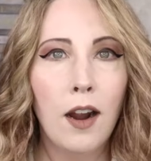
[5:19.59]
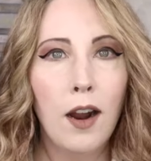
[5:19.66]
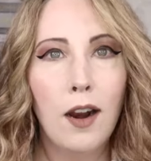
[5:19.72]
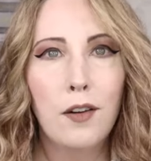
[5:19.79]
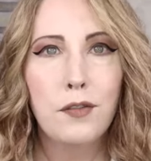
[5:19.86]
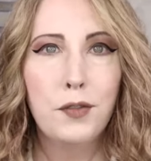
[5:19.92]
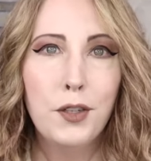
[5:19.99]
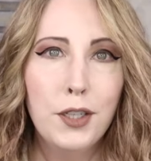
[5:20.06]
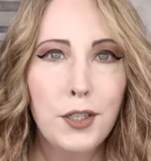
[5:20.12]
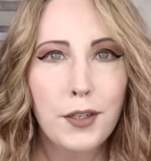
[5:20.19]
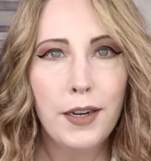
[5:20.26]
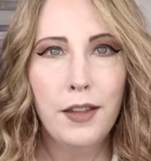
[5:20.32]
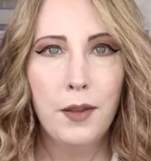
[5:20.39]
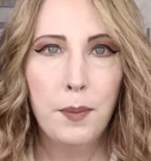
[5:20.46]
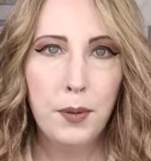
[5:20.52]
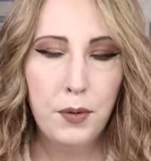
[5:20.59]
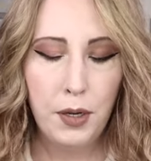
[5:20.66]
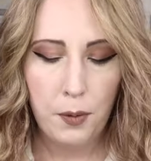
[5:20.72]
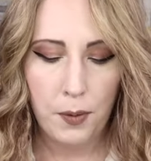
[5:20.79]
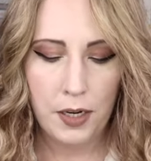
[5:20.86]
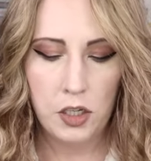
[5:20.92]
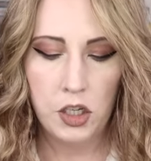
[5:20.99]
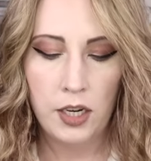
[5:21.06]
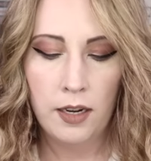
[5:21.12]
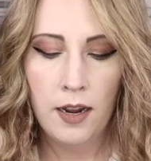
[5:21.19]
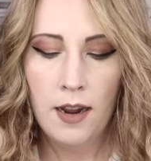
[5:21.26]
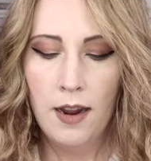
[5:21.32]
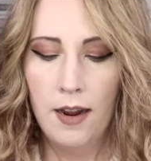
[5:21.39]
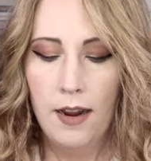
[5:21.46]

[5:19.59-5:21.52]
are fuller in the booty region,